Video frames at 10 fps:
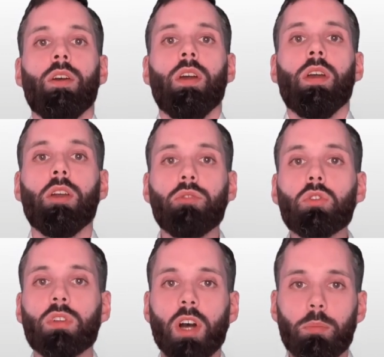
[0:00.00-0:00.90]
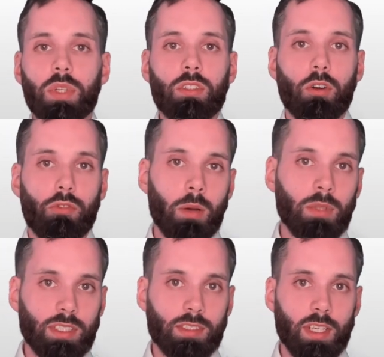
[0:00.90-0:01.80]
If you type in your
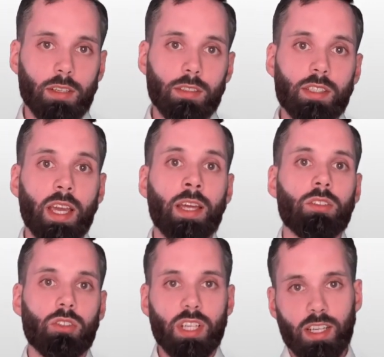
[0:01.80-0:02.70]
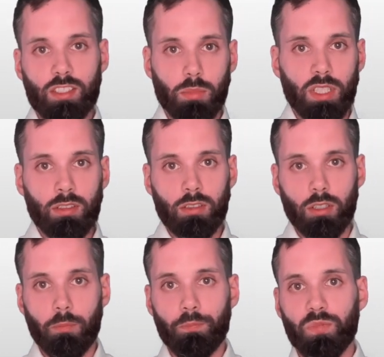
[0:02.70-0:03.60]
family status and your taxable
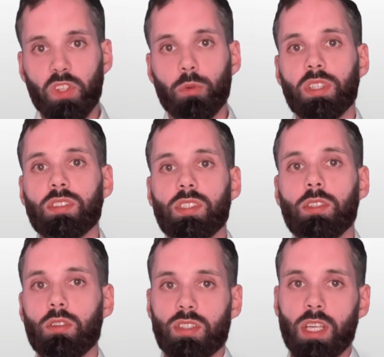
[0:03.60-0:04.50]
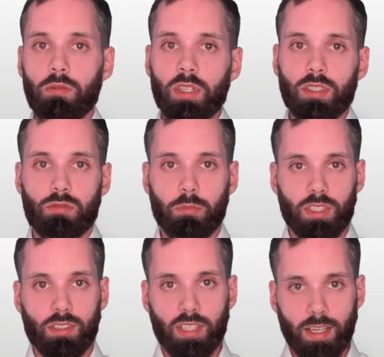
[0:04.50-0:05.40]
income, you can see your savings from
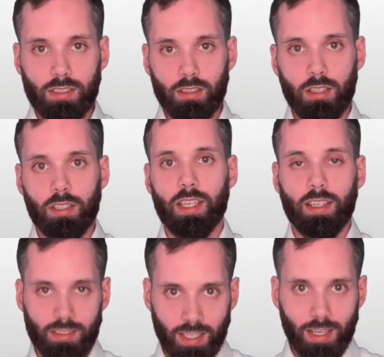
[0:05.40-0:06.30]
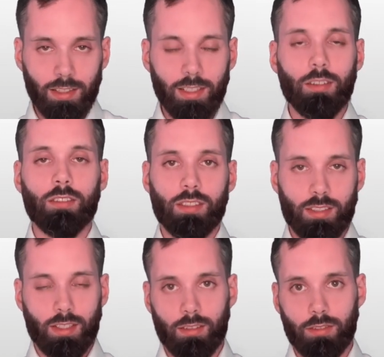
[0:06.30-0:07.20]
this tax cut exactly on the
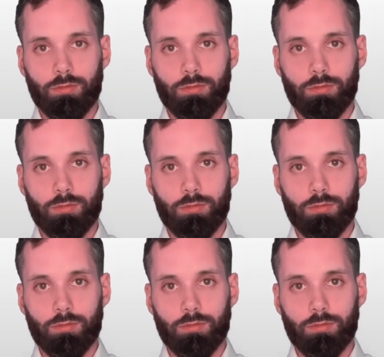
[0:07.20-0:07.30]
cent.